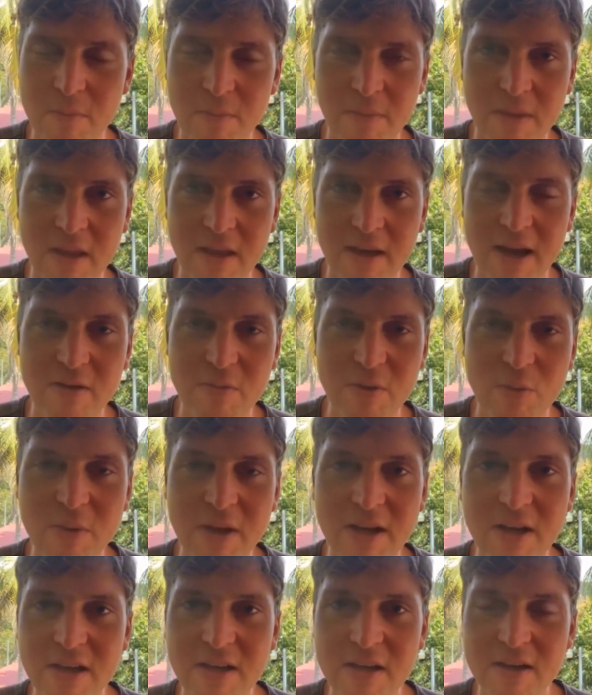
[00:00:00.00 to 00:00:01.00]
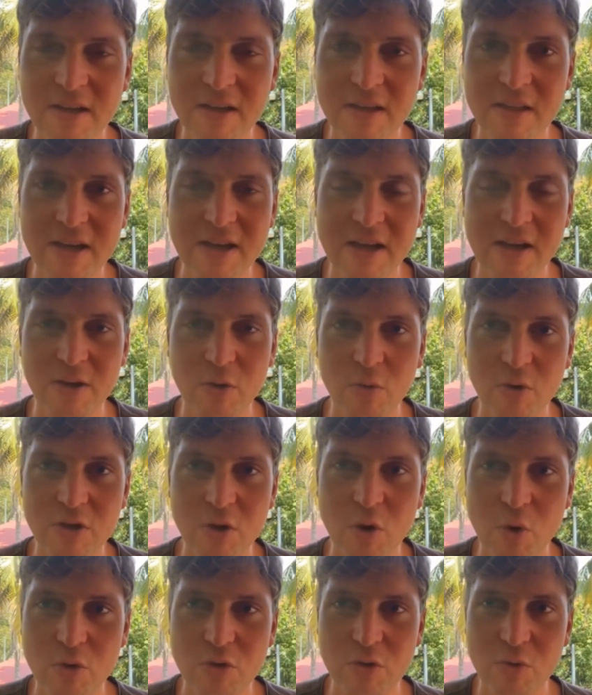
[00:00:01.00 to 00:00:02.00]
And for me, the EU is
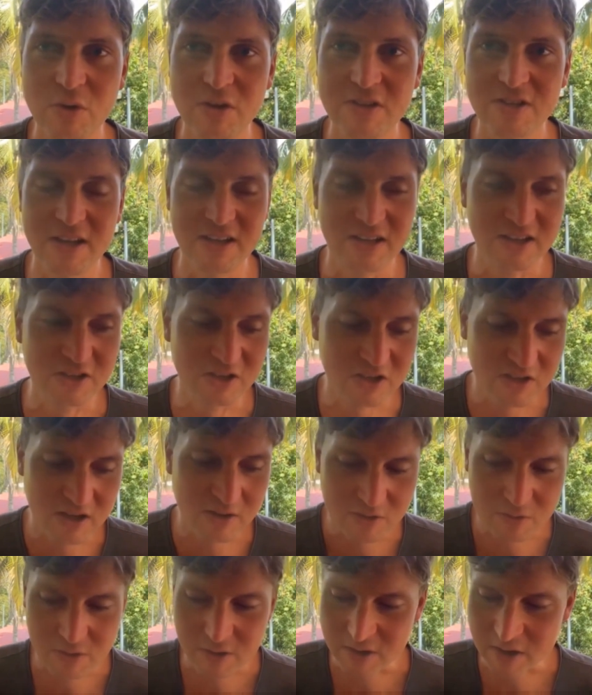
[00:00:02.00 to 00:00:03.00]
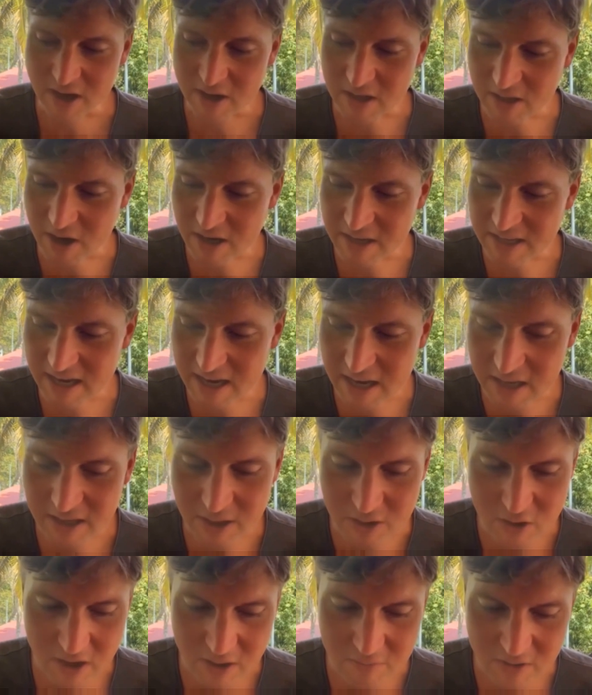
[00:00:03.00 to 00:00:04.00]
also a sinking ship. I'm not saying that
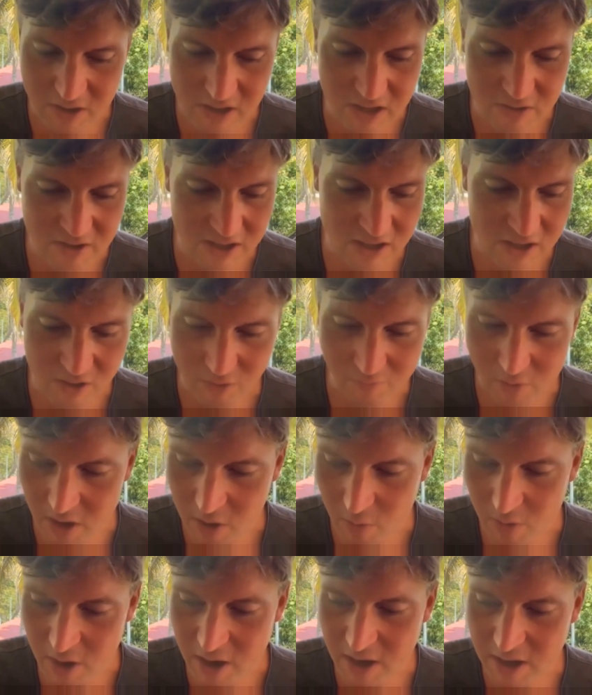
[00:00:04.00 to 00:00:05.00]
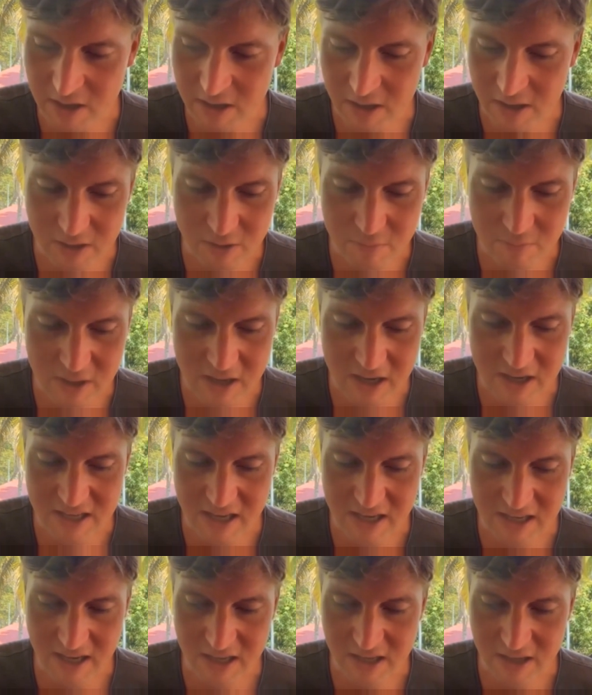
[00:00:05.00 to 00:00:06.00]
you have to leave the EU right away, because I
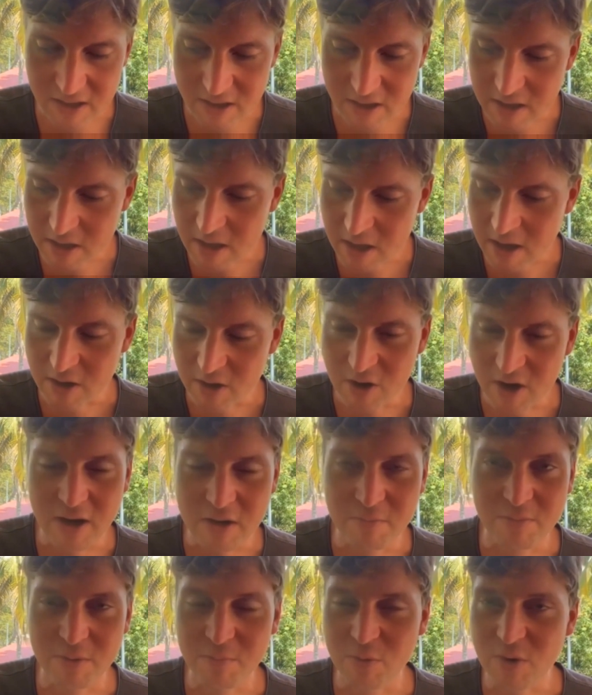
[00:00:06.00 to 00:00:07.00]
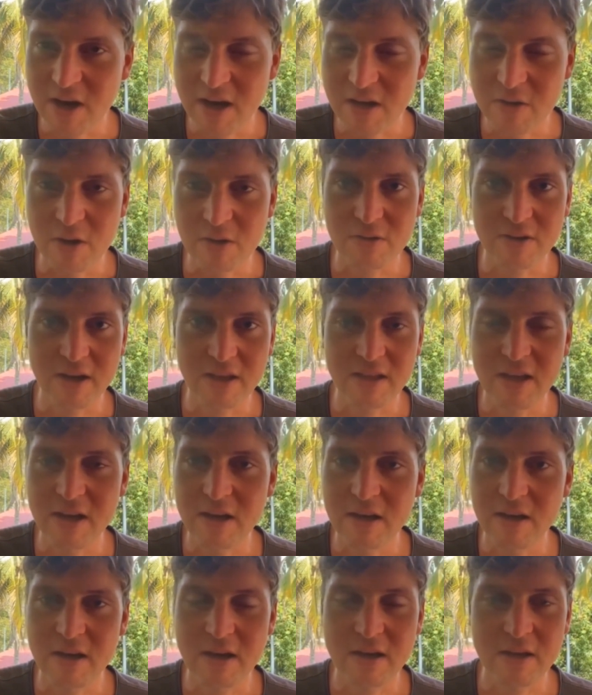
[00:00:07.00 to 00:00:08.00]
get it. A lot of people have their family,
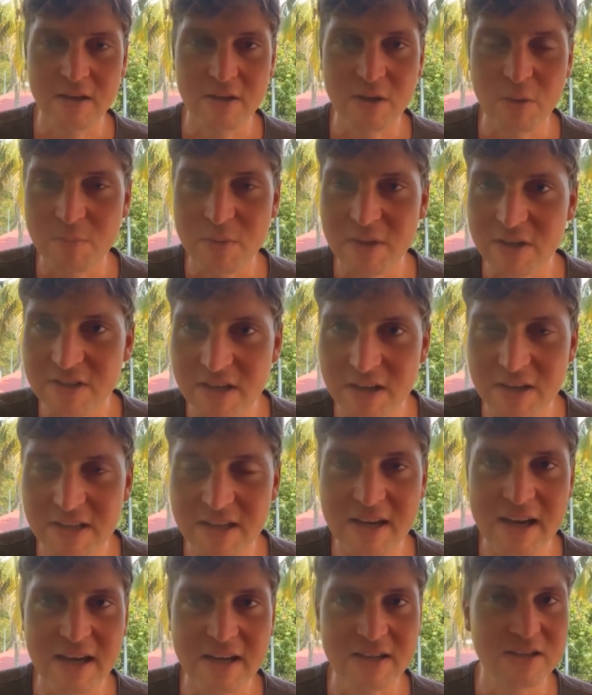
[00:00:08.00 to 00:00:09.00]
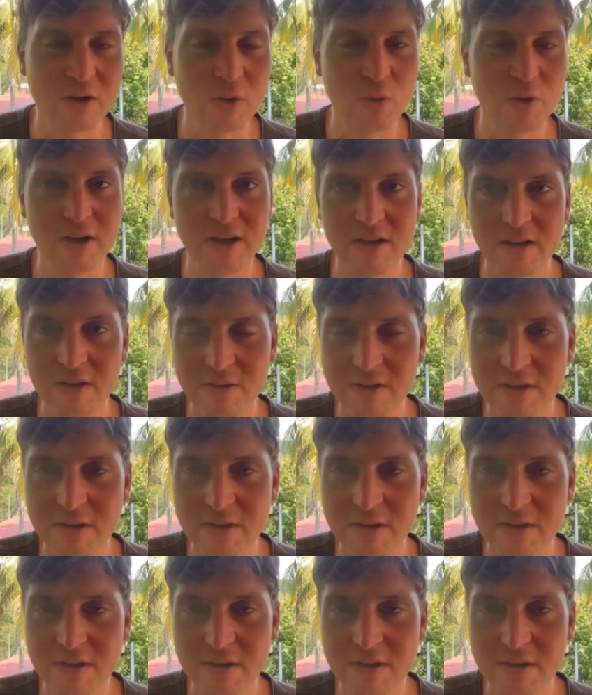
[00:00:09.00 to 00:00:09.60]
their business, and so on here.